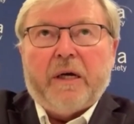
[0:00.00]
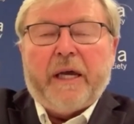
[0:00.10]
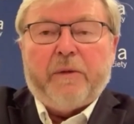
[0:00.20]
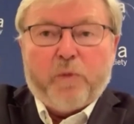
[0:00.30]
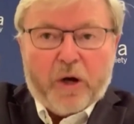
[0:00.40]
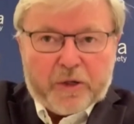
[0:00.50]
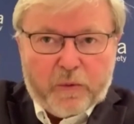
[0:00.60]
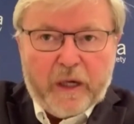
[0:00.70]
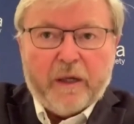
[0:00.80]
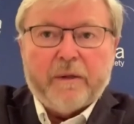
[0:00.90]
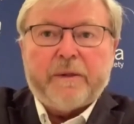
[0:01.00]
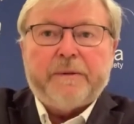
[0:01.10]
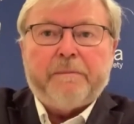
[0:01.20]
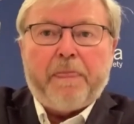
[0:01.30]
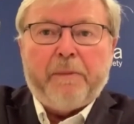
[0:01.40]
it worked well.
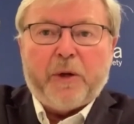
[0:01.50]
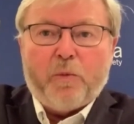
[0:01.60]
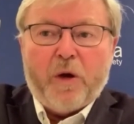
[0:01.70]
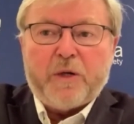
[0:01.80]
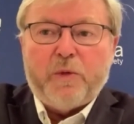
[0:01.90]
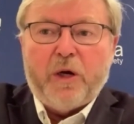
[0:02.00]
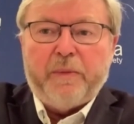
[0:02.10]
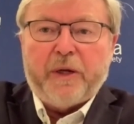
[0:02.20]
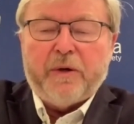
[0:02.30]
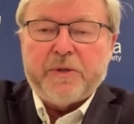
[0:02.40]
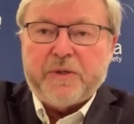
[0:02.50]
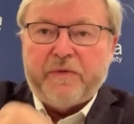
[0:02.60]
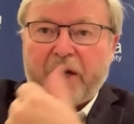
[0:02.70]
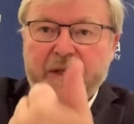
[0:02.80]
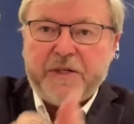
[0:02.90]
But it worked well because of
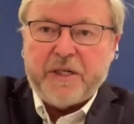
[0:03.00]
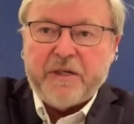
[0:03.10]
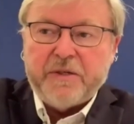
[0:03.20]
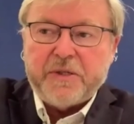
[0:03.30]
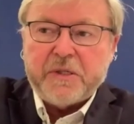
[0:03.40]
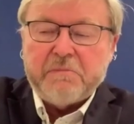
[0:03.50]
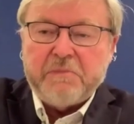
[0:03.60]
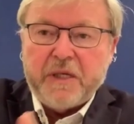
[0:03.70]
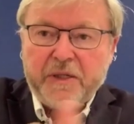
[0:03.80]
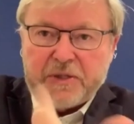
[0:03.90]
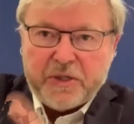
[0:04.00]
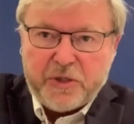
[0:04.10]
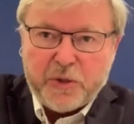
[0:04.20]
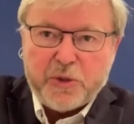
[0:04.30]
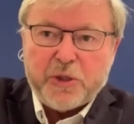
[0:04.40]
ideas, the
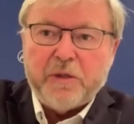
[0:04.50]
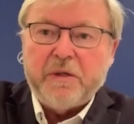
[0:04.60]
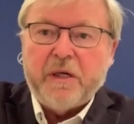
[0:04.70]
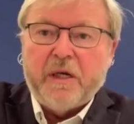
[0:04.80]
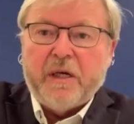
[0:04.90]
institution,